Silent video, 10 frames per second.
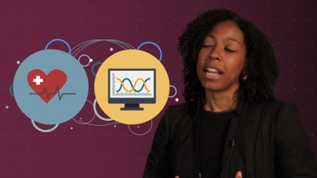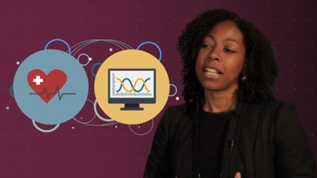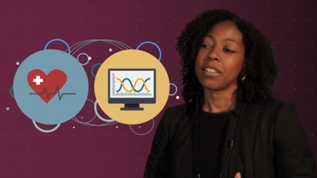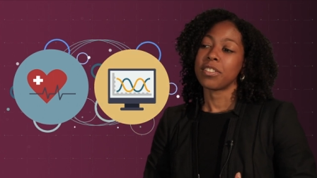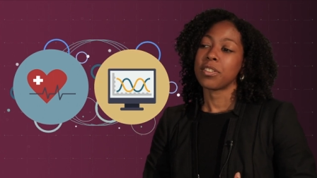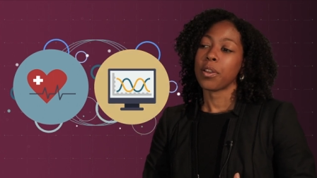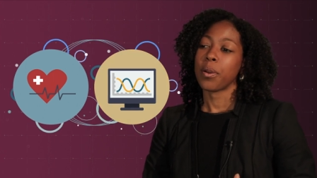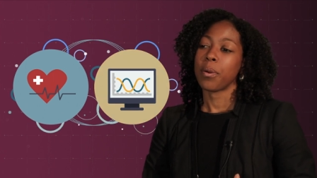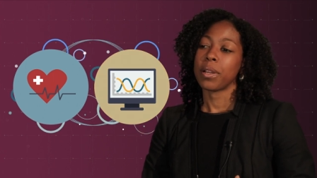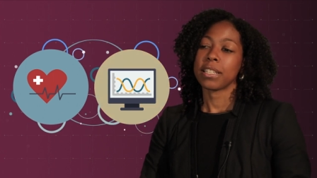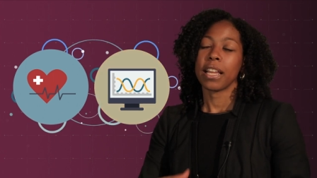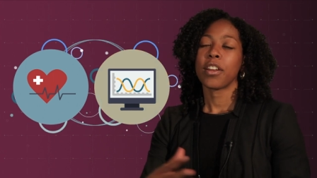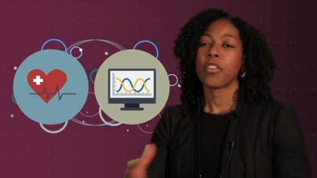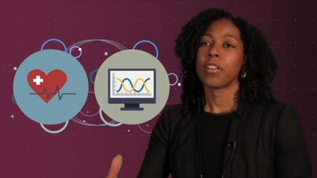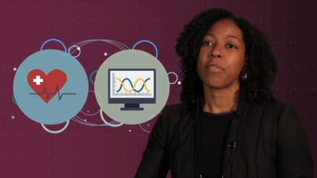And so it's an
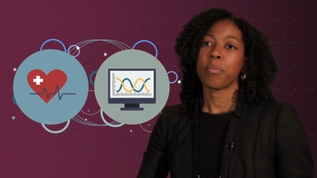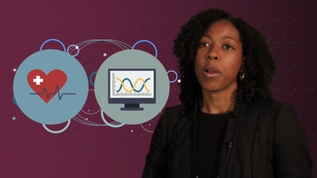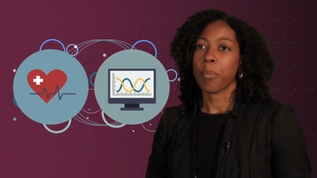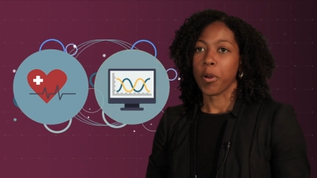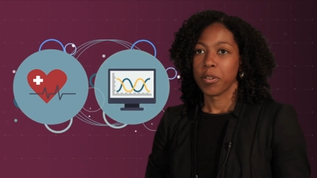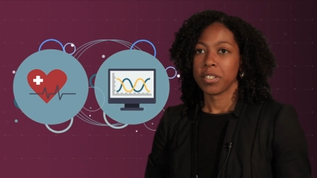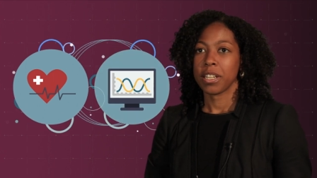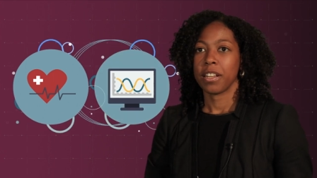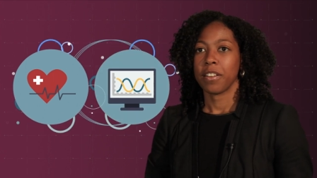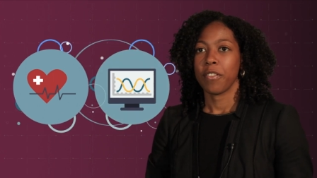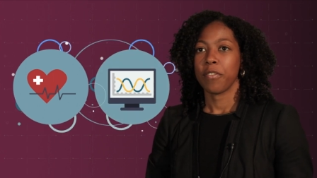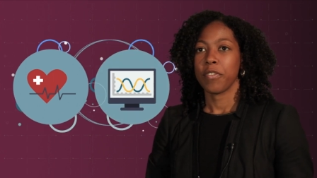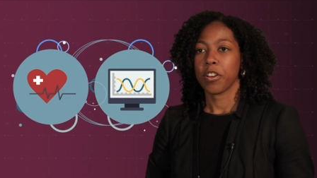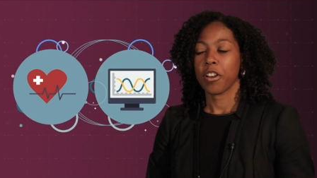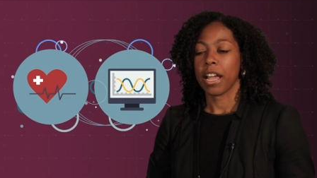iterative approach in
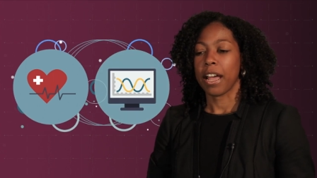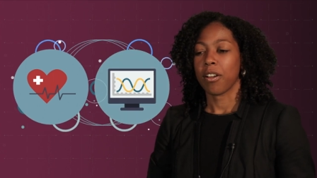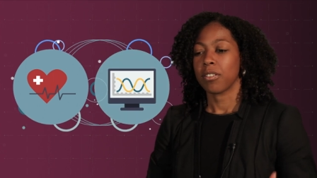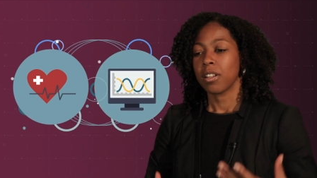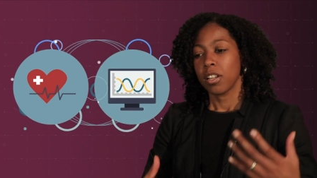figuring out